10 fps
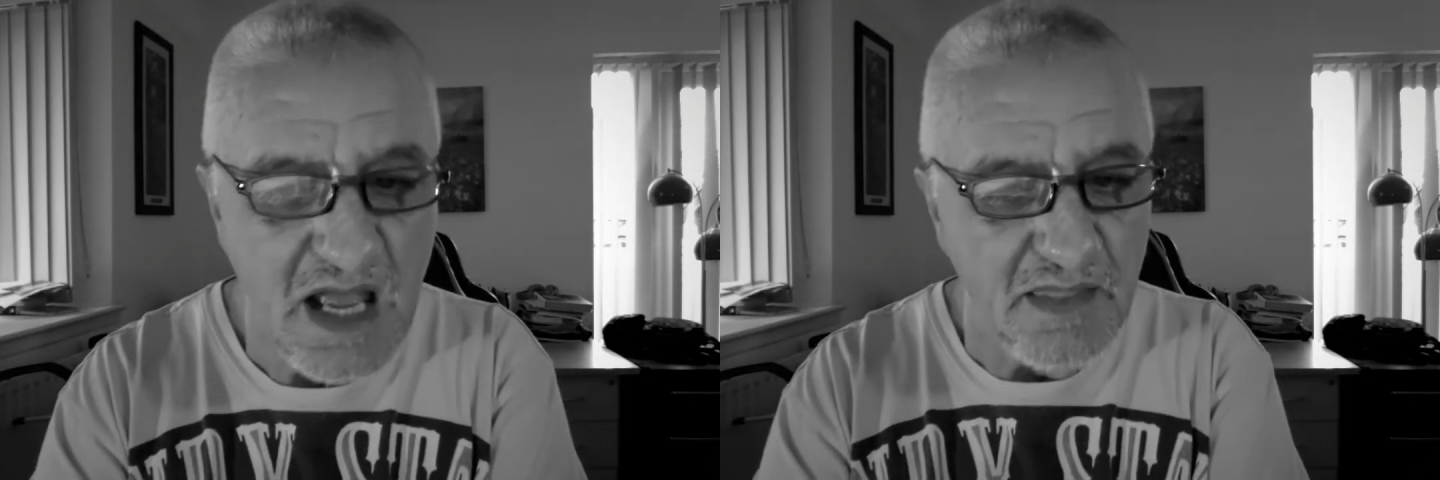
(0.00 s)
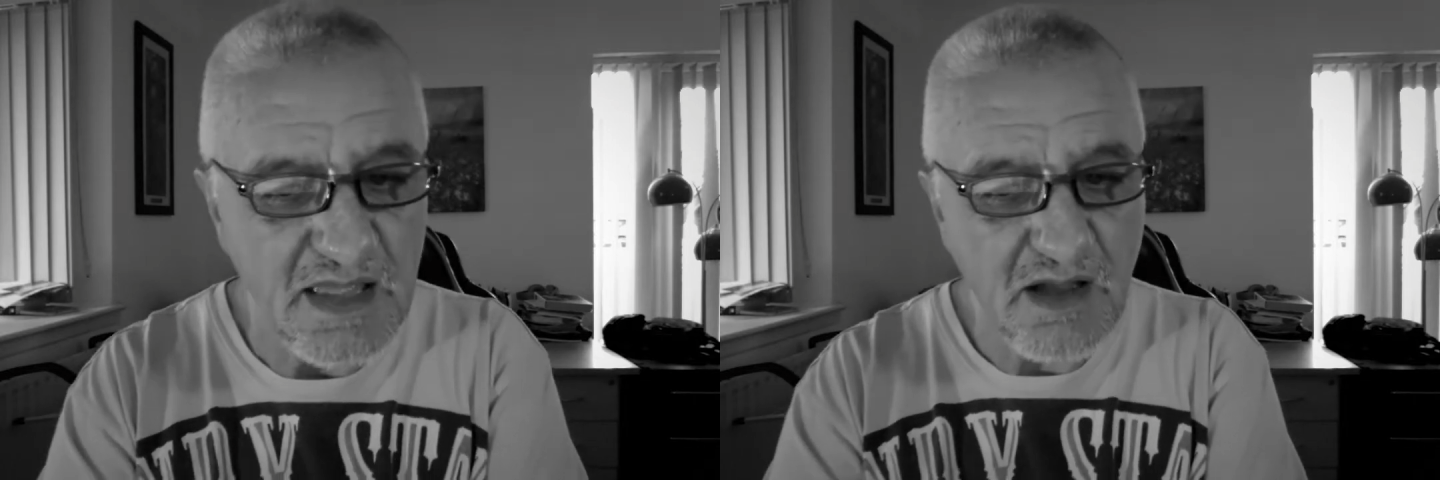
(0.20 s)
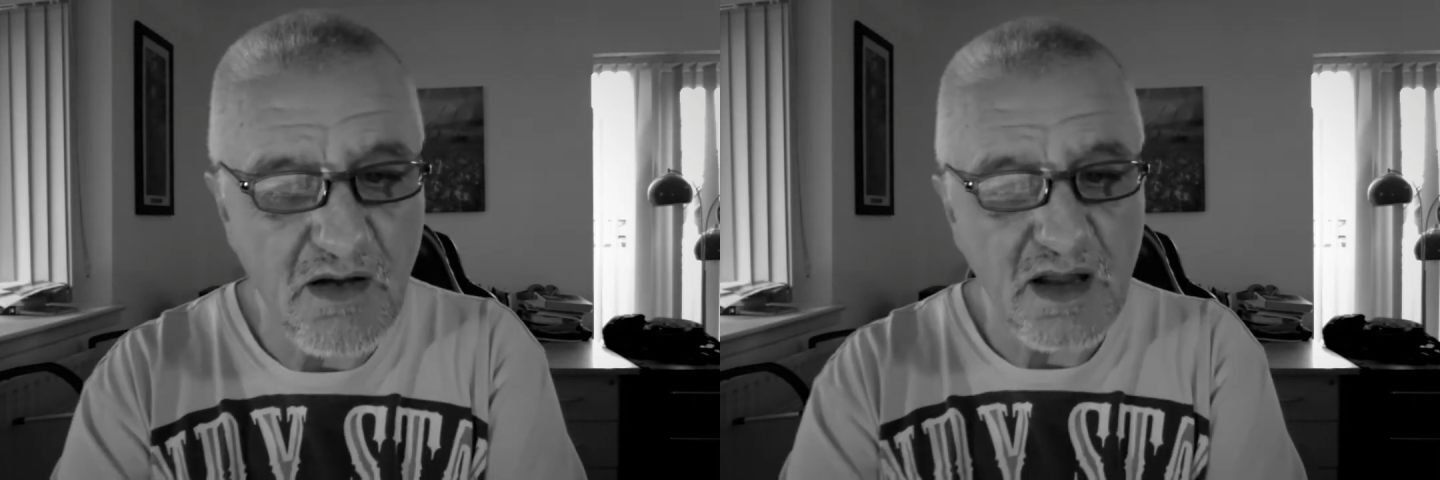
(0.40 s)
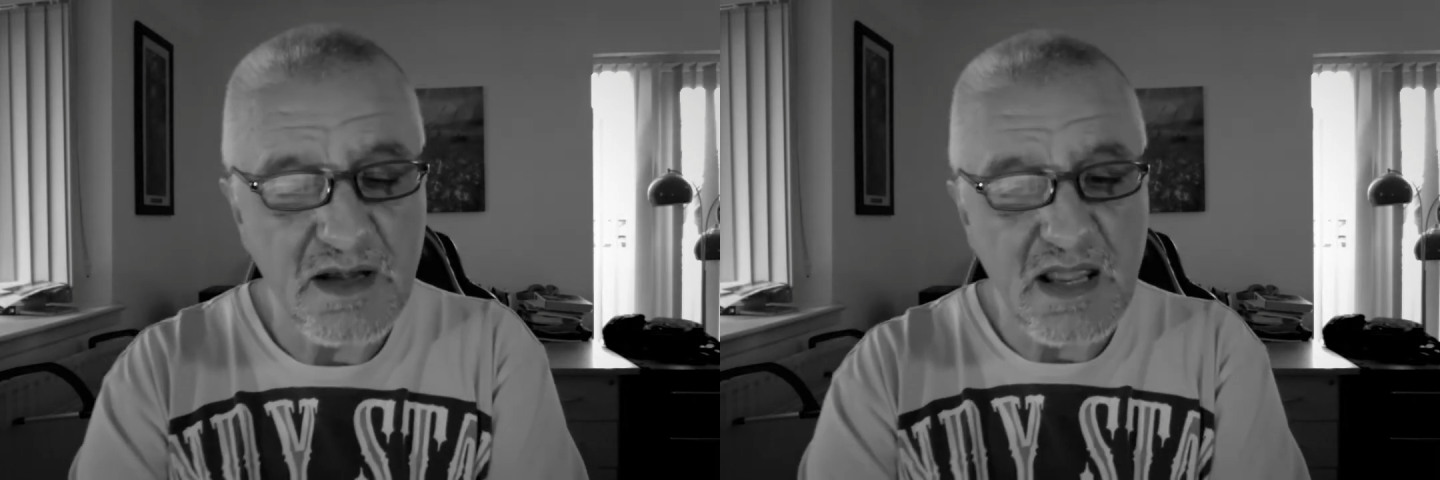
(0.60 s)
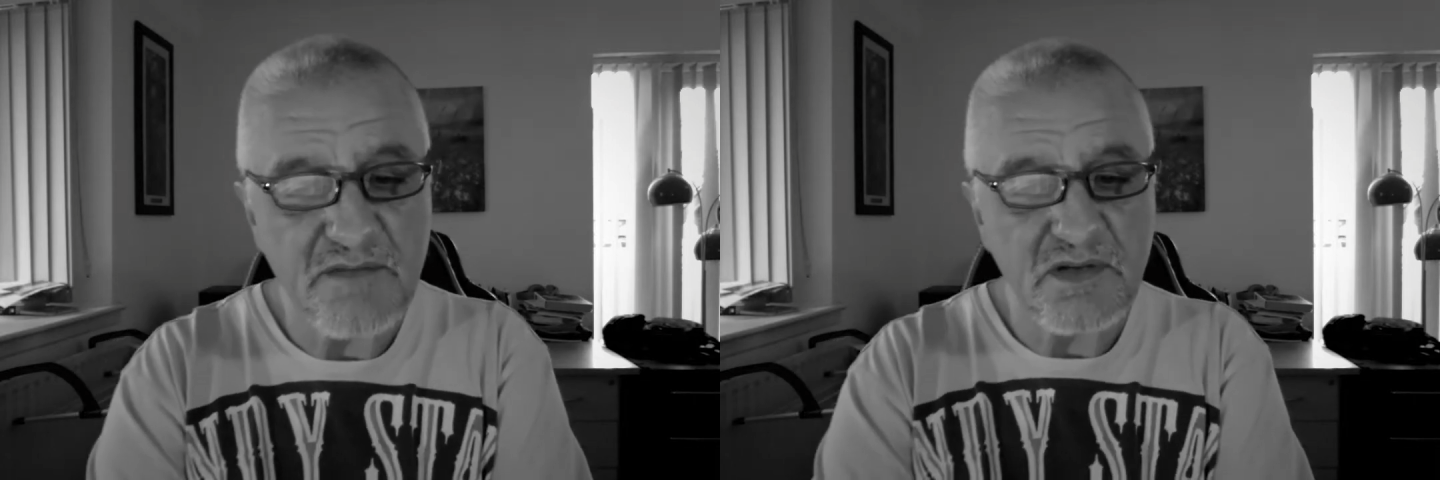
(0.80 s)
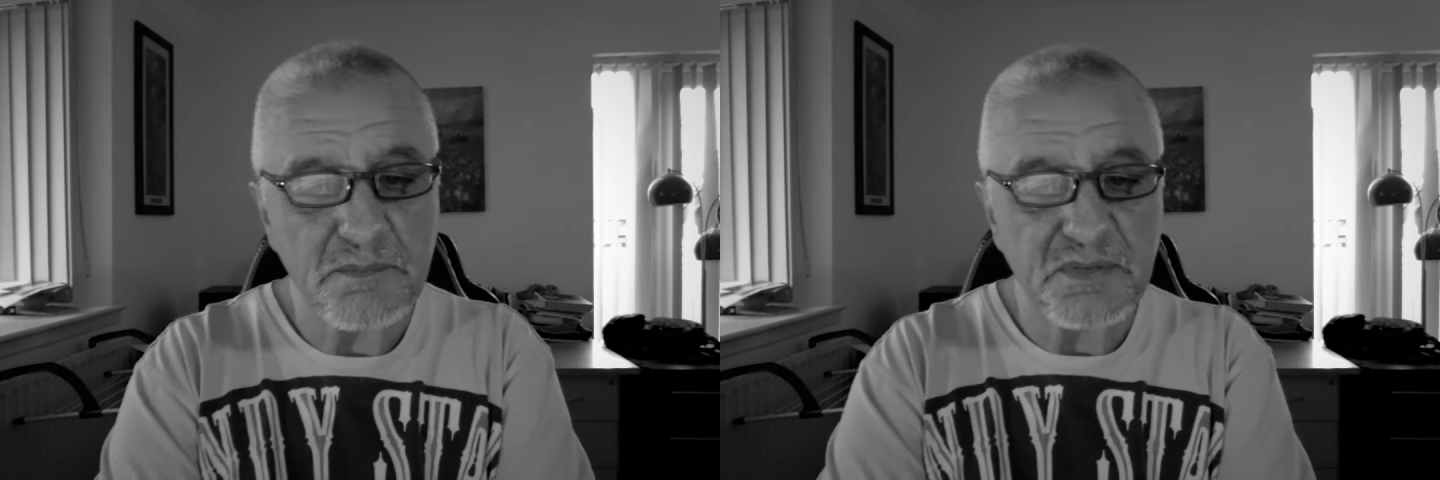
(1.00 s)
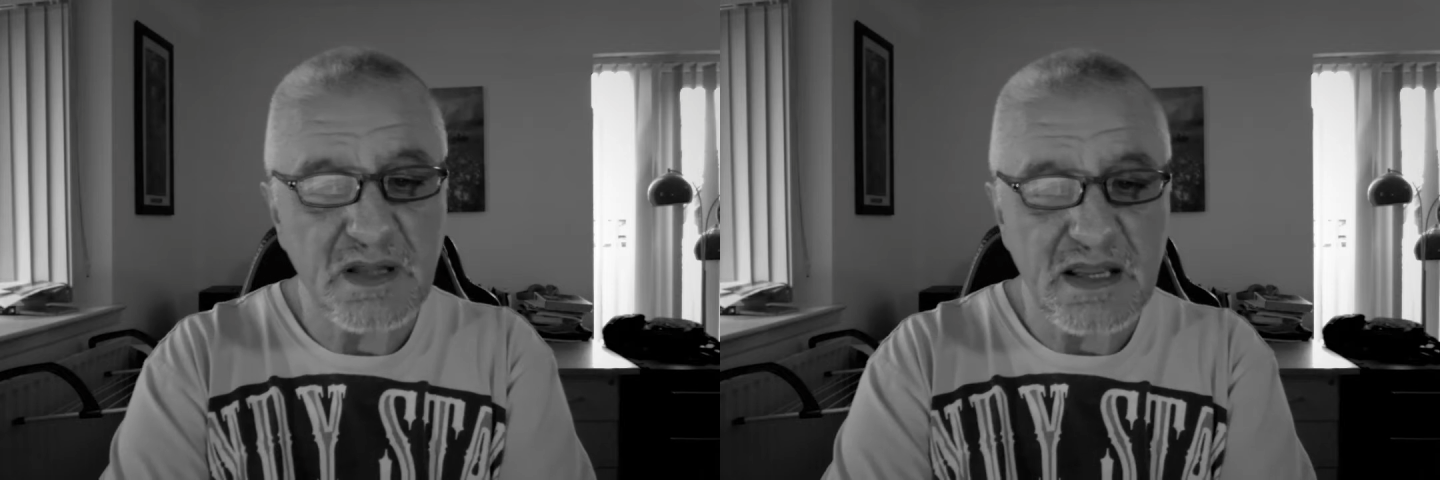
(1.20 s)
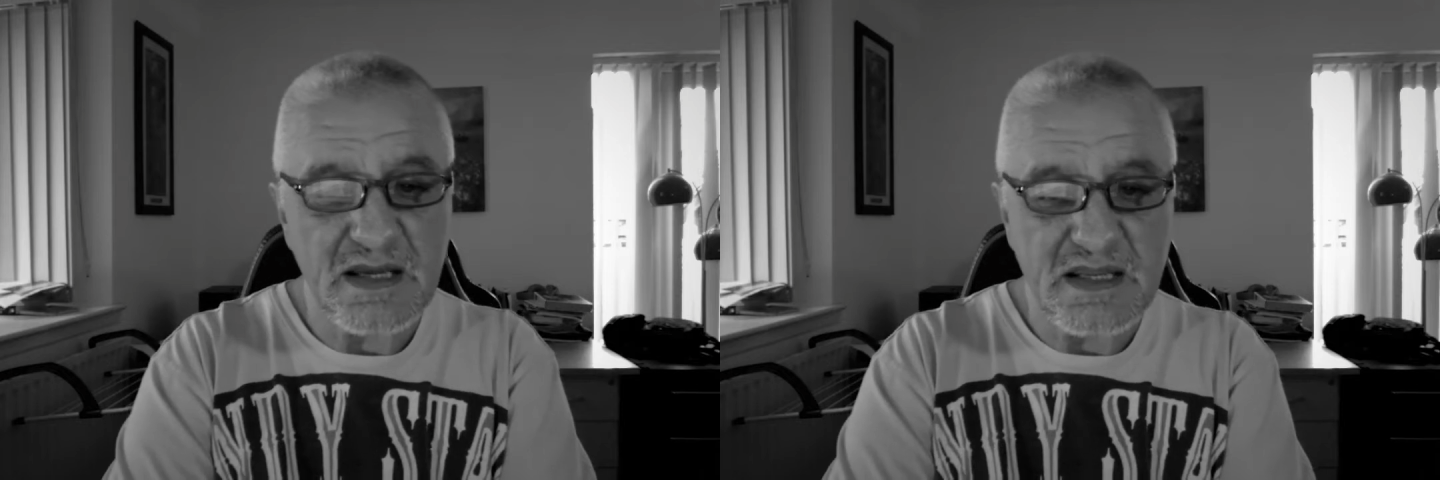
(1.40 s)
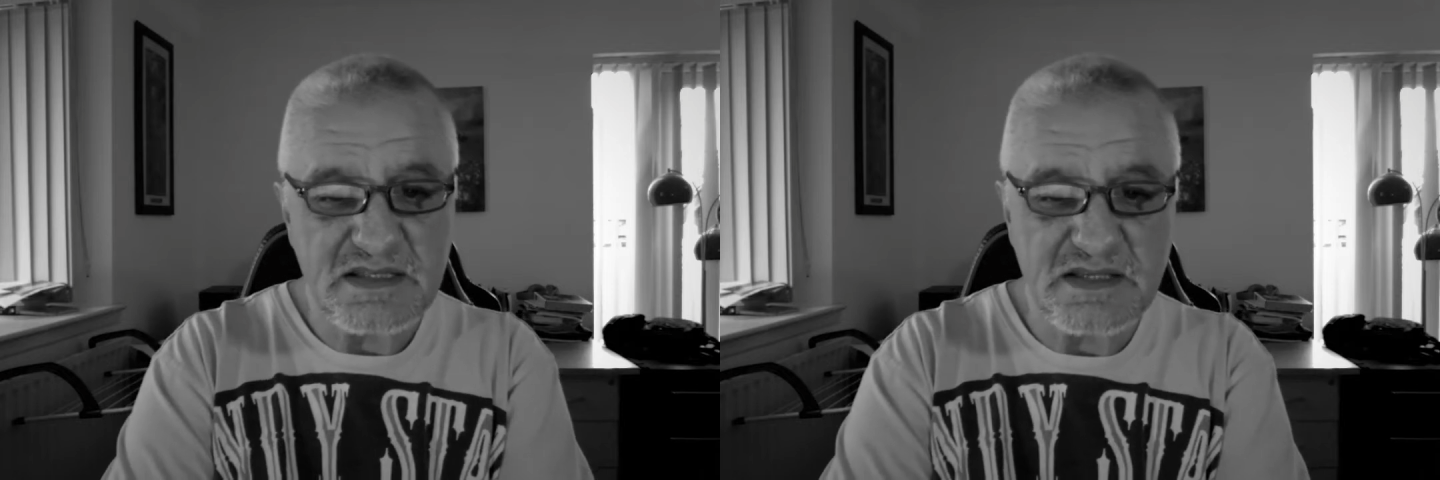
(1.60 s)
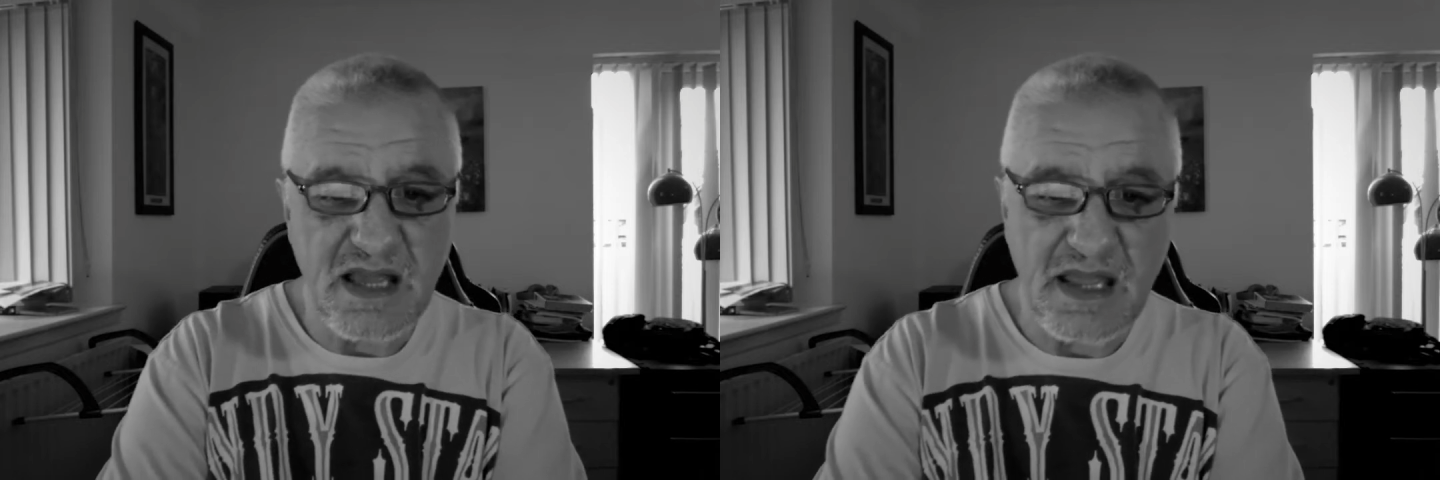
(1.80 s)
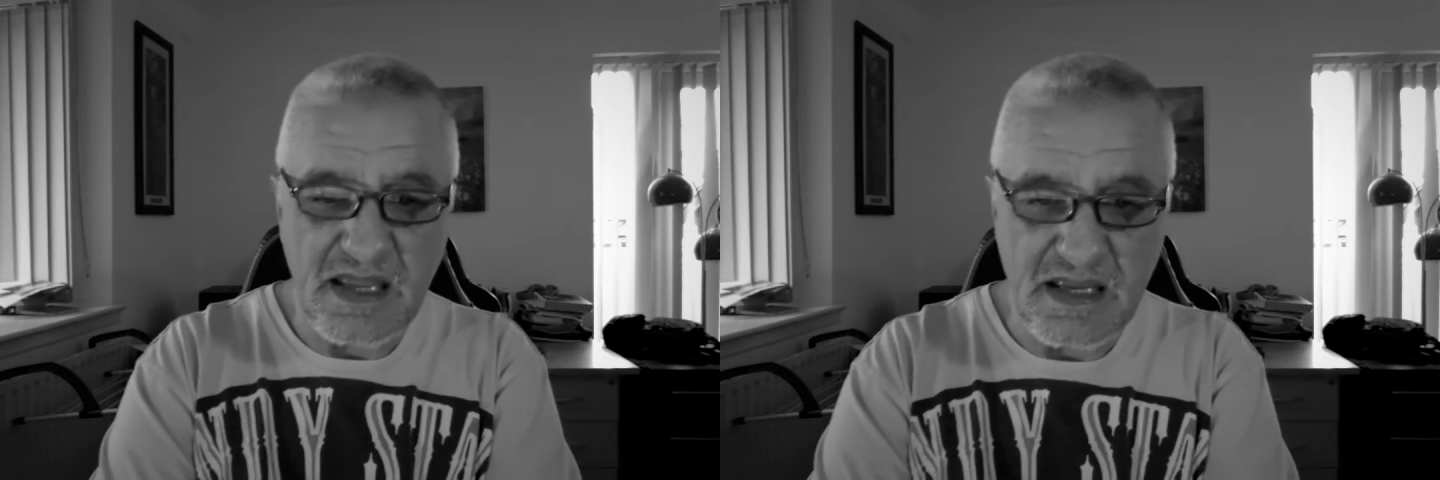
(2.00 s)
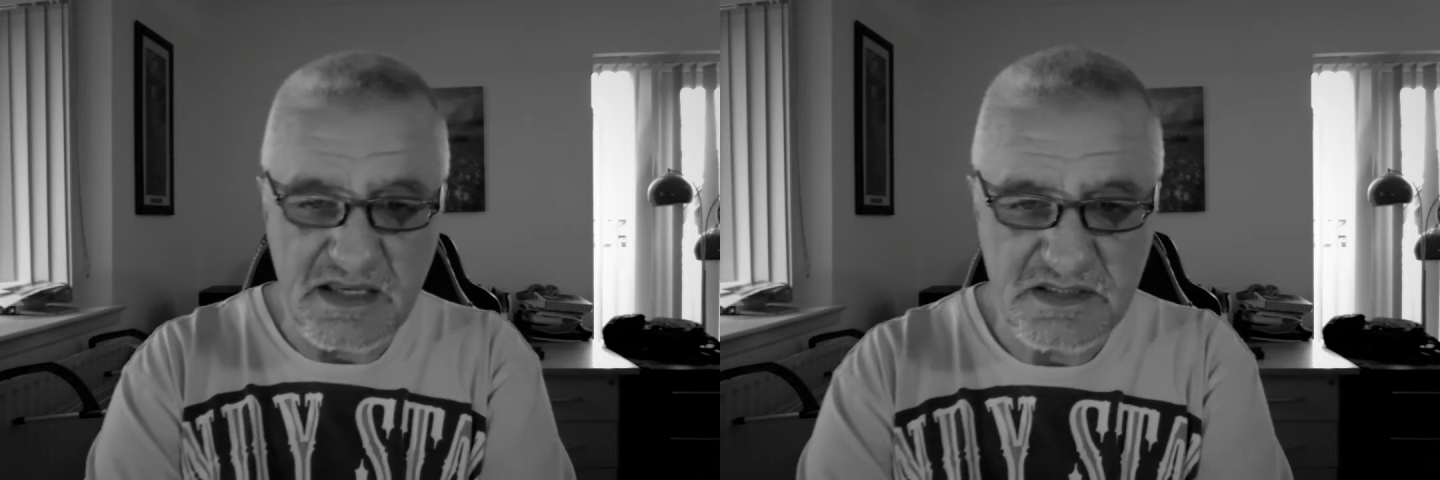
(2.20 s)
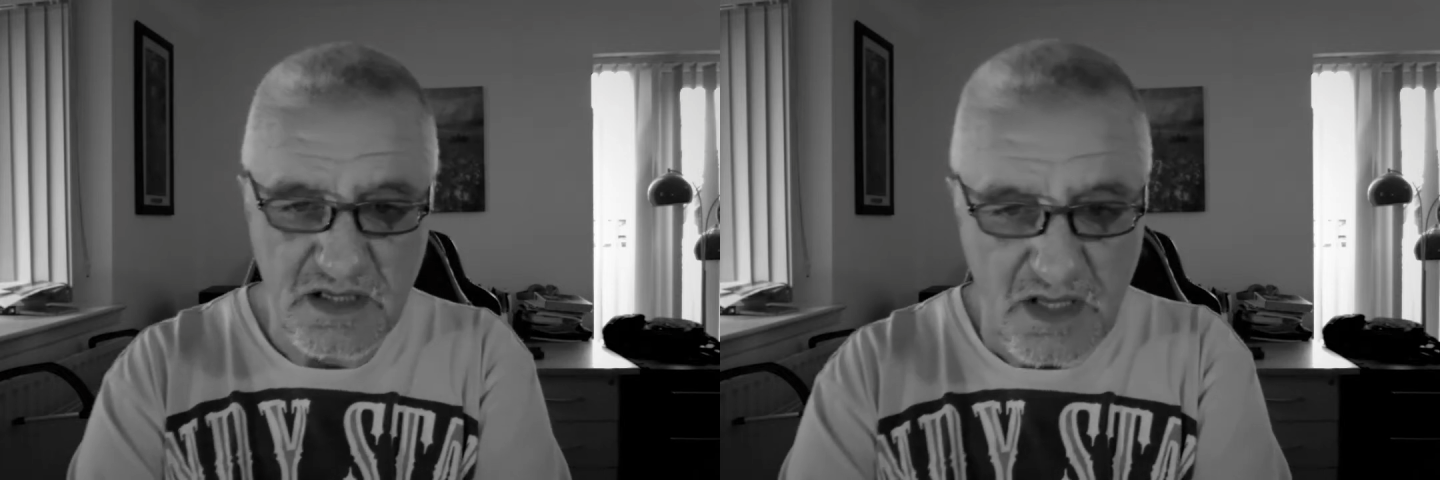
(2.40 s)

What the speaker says: that I never play these days,